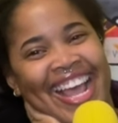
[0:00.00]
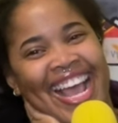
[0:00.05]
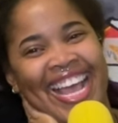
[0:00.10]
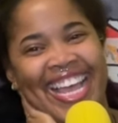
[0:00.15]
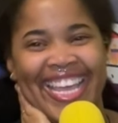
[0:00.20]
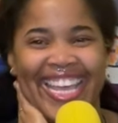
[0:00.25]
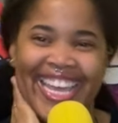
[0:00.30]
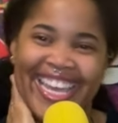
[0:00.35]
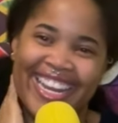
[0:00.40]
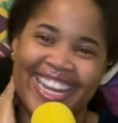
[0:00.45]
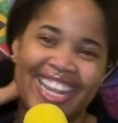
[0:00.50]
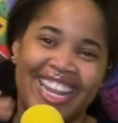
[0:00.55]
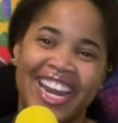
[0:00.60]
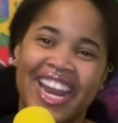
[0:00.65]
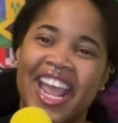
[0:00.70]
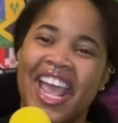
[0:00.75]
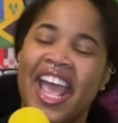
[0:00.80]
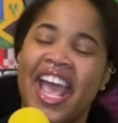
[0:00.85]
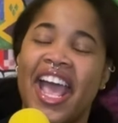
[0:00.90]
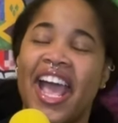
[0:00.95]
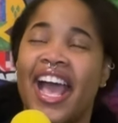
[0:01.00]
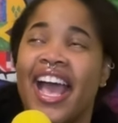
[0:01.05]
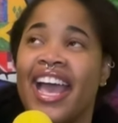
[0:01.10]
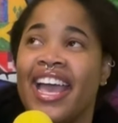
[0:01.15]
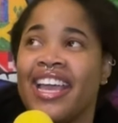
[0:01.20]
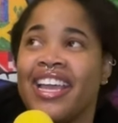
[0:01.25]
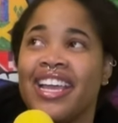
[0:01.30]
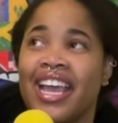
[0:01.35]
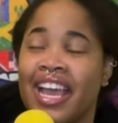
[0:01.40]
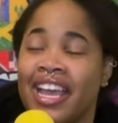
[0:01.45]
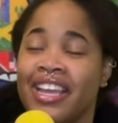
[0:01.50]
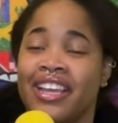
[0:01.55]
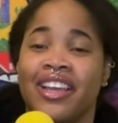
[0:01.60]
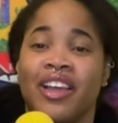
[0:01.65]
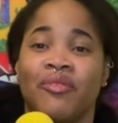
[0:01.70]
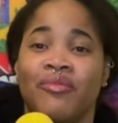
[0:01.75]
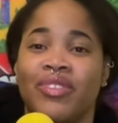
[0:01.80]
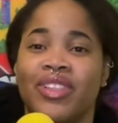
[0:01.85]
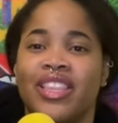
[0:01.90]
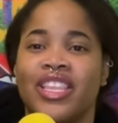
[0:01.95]
I get it. I I
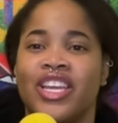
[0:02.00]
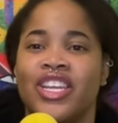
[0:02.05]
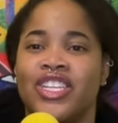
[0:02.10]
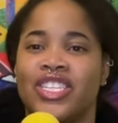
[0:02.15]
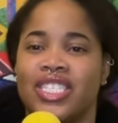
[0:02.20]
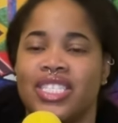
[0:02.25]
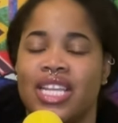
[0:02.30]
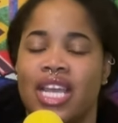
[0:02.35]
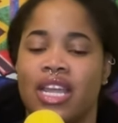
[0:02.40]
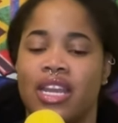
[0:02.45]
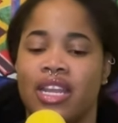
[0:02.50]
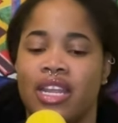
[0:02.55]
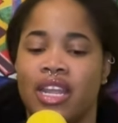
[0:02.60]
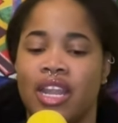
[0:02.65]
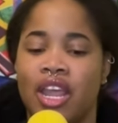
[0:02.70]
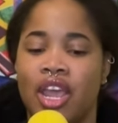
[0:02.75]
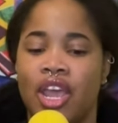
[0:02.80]
completely understand it.